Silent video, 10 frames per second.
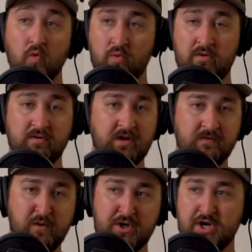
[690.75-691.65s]
really
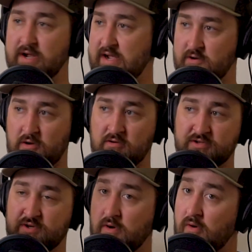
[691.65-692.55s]
good fishing, and you're
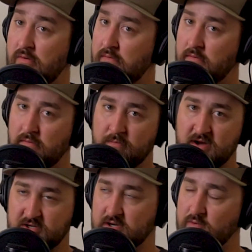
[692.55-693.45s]
close to a whole
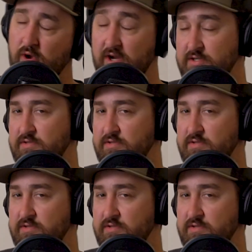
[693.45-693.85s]
bunch of good wings.